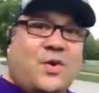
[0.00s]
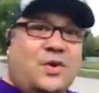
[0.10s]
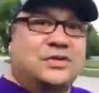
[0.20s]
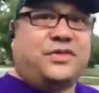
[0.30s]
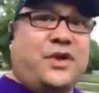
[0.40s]

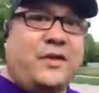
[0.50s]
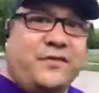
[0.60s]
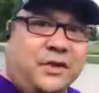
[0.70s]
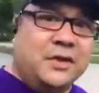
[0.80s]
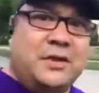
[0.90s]
Or is it
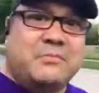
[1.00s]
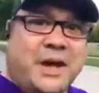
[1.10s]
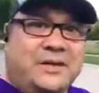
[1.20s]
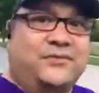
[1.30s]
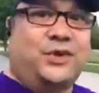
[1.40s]
thoughtful,
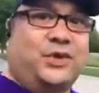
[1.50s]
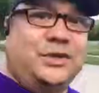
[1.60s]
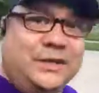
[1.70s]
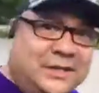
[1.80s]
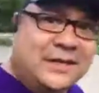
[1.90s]

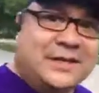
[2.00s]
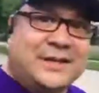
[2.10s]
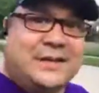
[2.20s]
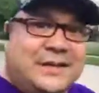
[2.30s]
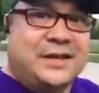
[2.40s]
mindful,
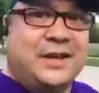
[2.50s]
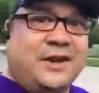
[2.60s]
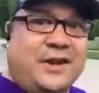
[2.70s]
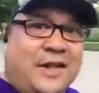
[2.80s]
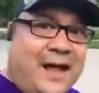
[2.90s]

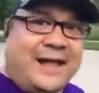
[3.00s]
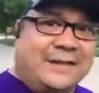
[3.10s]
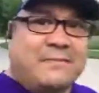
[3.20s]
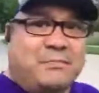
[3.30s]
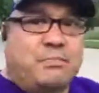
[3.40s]

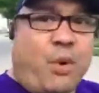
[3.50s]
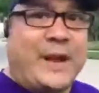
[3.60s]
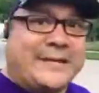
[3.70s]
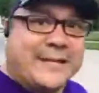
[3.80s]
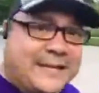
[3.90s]
on
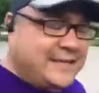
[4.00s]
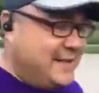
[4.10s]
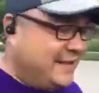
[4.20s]
point?